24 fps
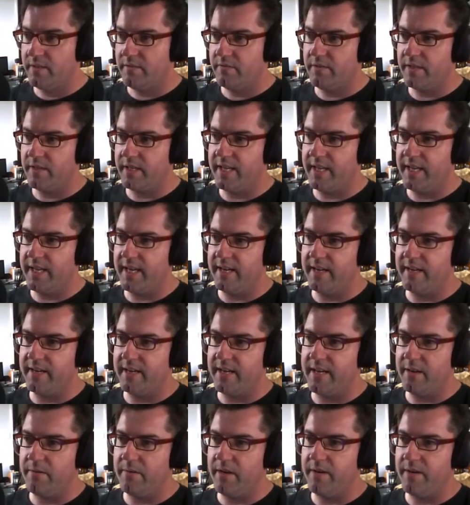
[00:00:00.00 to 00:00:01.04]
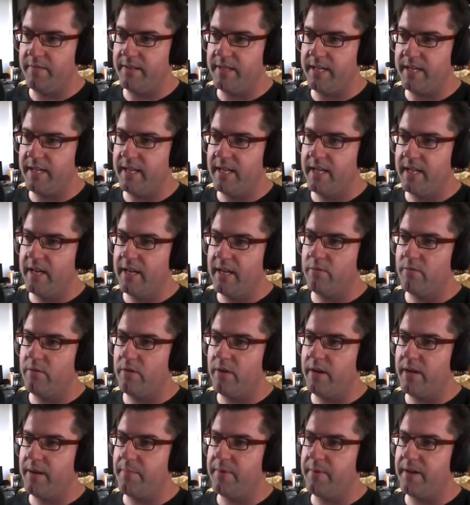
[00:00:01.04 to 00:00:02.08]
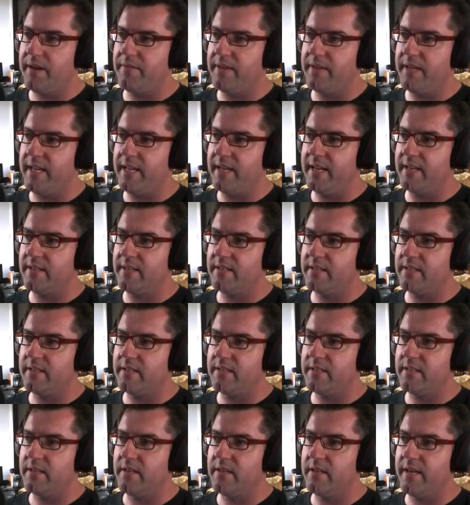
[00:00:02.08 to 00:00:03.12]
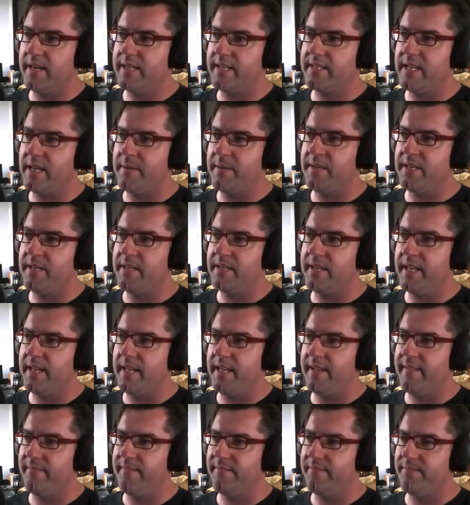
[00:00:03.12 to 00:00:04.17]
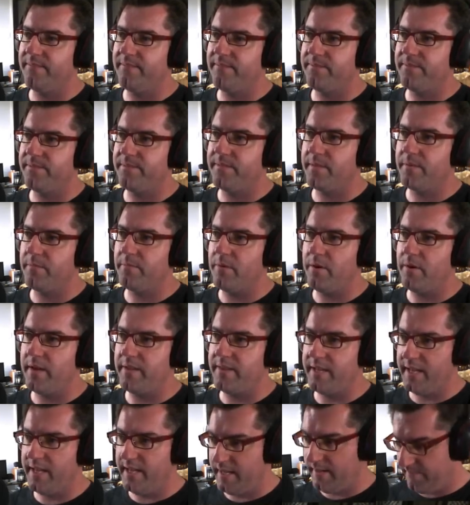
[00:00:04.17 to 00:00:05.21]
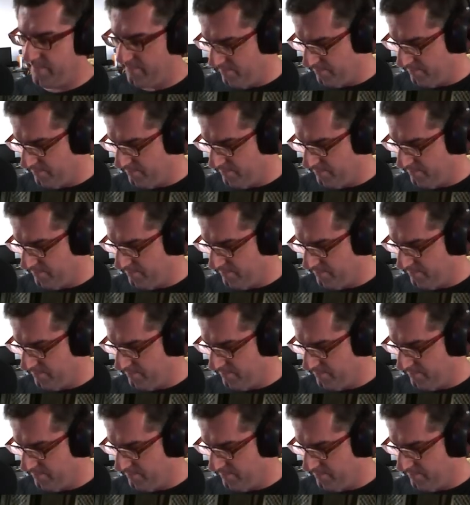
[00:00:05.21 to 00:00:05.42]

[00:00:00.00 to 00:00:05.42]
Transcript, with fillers: If I can get it to go over there. Right above here. I examined there. Right there.